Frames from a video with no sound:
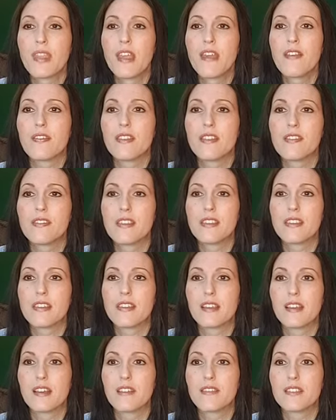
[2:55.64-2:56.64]
that
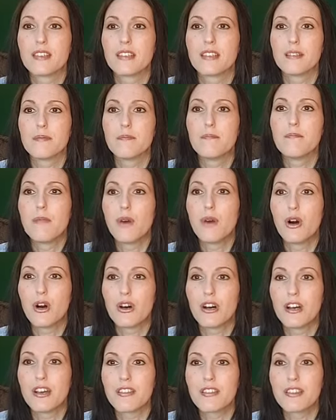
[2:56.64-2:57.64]
the
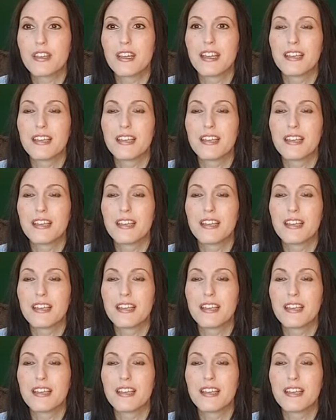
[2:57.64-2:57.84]
moth